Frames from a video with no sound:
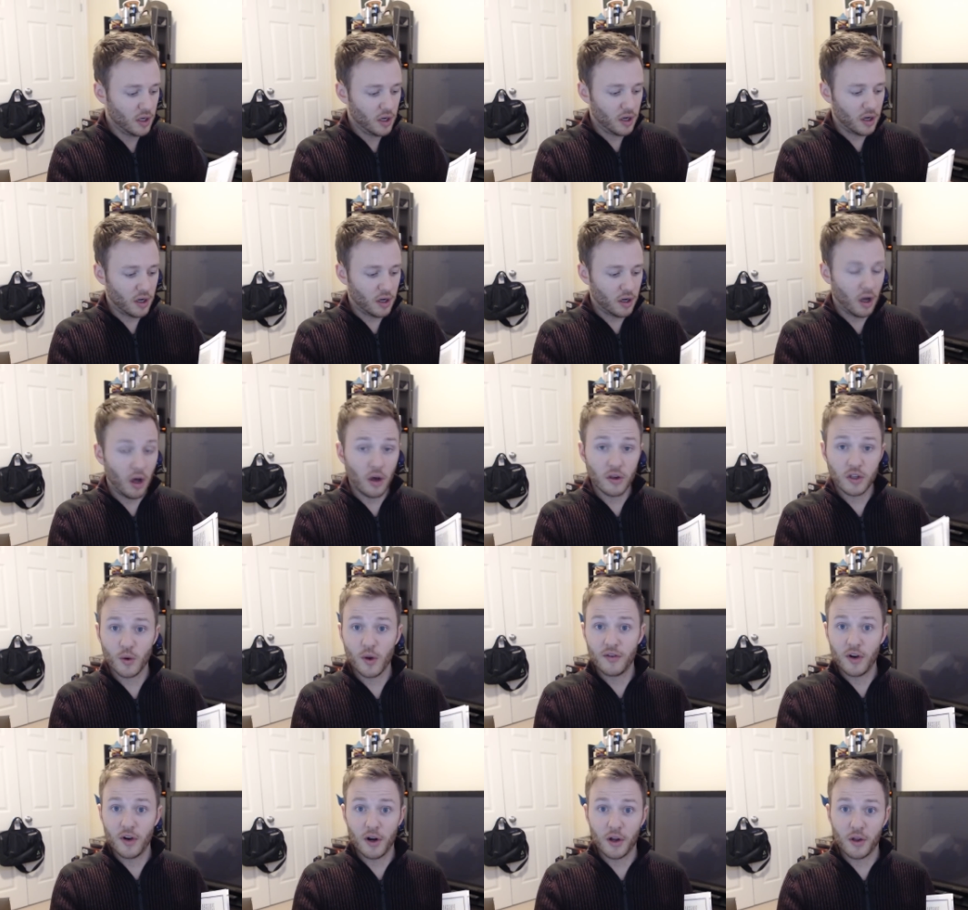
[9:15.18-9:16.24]
Uh, also, we
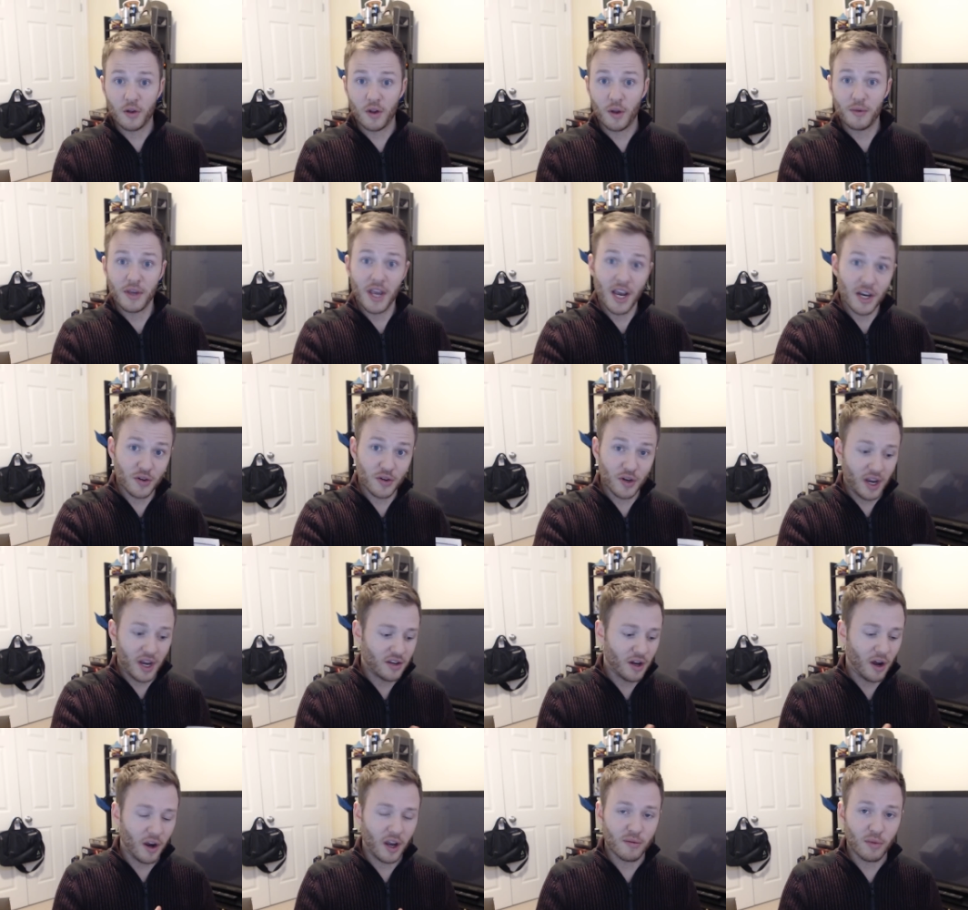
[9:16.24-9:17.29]
have an article up yesterday
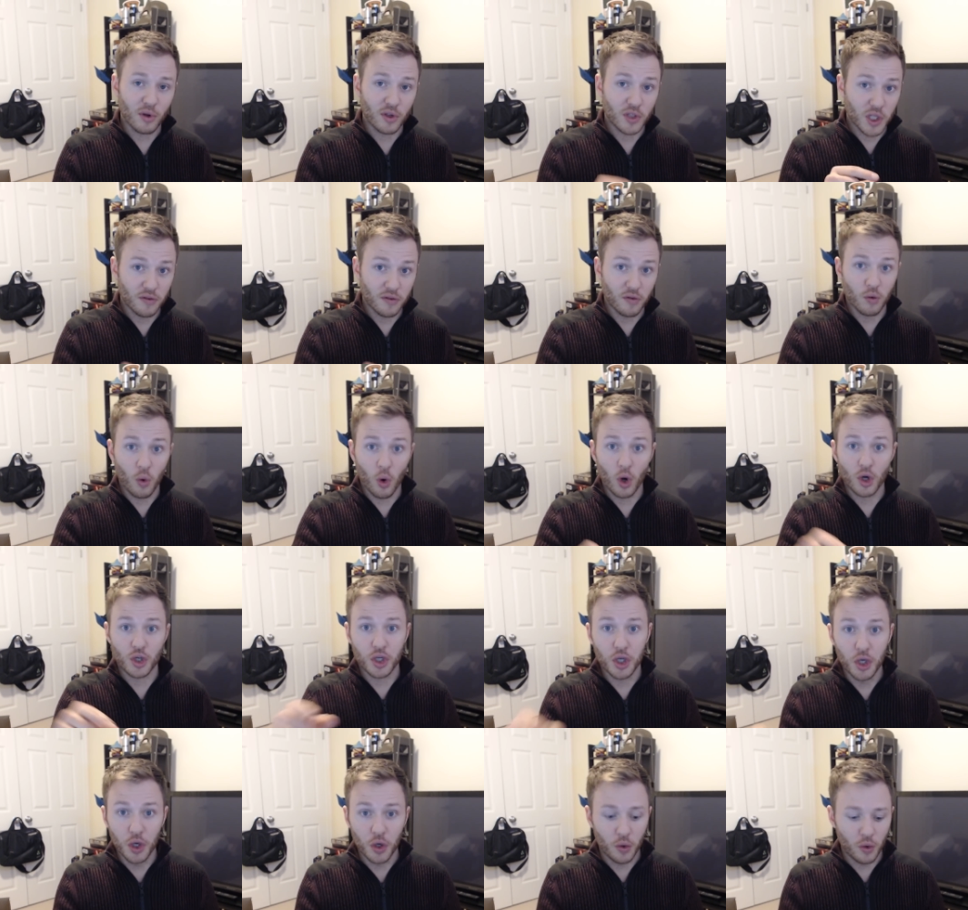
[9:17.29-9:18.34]
talking about Civil War
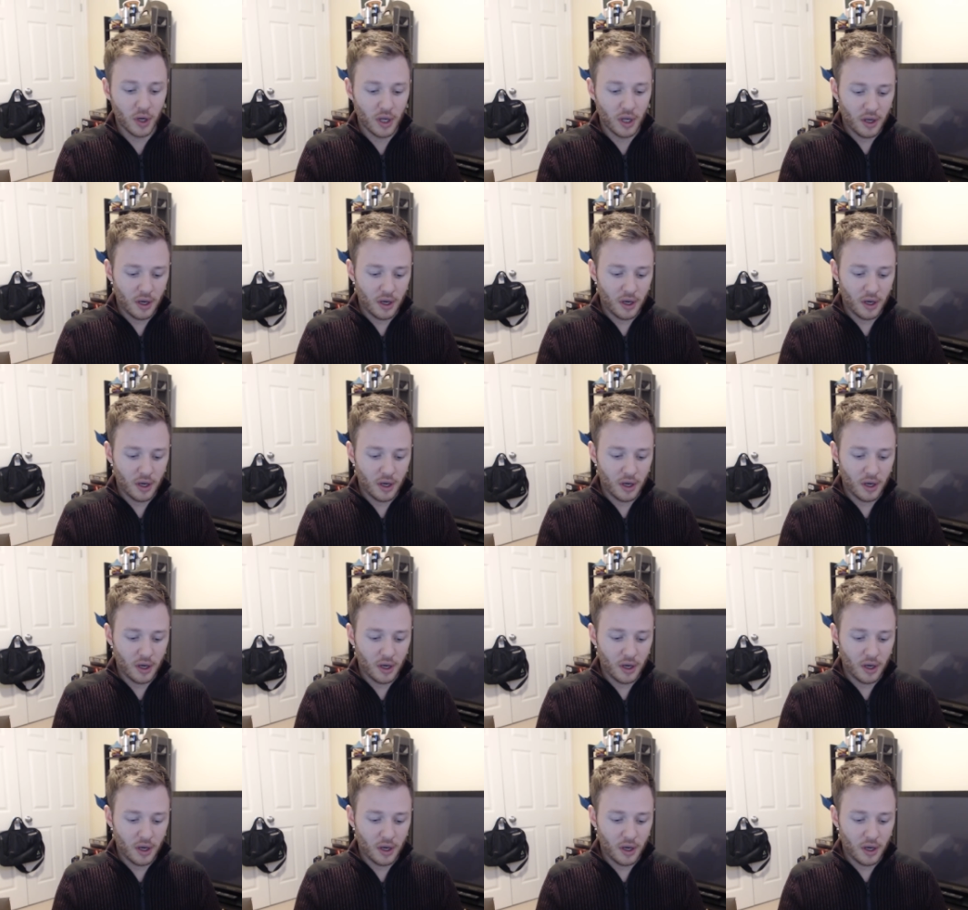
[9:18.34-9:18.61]
II.